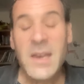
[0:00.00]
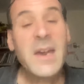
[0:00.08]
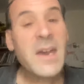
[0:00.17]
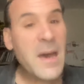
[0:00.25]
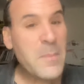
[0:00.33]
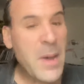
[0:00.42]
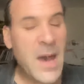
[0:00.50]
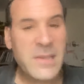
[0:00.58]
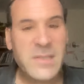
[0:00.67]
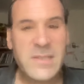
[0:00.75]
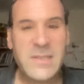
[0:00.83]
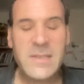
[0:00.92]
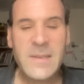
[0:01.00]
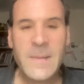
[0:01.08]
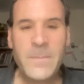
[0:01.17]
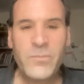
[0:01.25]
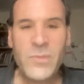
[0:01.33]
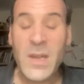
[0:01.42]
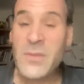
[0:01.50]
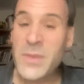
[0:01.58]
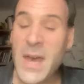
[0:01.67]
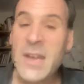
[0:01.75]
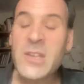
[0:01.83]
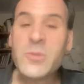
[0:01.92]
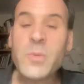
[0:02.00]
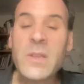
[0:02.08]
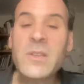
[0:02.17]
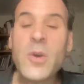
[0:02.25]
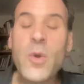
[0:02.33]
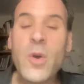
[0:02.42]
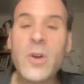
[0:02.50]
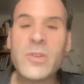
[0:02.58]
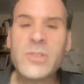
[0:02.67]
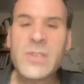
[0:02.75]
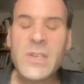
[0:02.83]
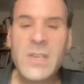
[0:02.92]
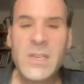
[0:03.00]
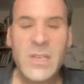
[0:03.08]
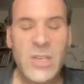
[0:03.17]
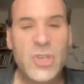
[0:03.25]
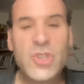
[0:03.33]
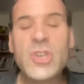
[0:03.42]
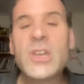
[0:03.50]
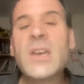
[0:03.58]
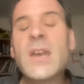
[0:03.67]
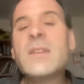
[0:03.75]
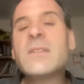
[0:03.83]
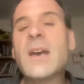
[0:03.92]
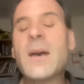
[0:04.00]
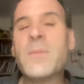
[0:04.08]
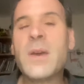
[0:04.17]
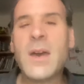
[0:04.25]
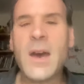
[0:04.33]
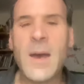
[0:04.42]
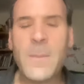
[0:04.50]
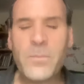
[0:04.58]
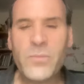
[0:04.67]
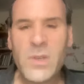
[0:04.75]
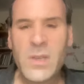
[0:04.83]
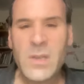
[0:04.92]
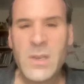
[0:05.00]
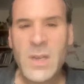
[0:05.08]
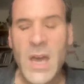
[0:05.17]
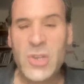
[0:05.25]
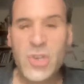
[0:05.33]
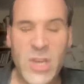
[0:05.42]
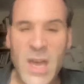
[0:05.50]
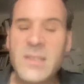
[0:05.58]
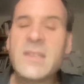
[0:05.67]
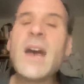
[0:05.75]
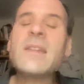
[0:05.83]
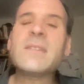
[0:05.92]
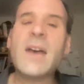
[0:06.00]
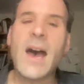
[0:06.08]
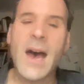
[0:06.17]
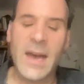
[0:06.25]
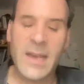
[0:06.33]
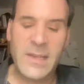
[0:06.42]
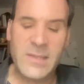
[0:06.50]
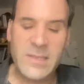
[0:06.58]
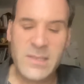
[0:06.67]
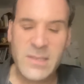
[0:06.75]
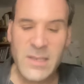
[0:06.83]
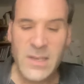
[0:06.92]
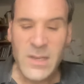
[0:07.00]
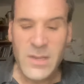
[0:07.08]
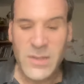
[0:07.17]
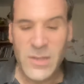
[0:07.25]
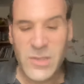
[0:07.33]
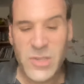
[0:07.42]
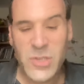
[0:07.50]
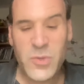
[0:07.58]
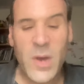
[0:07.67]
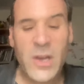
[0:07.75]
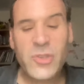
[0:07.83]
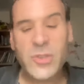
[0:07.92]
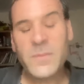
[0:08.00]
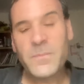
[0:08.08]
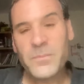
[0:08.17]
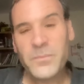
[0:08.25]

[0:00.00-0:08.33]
Hamas, and that is what calls Kishichet Amcha, Hashchatat Haaretz, the destruction.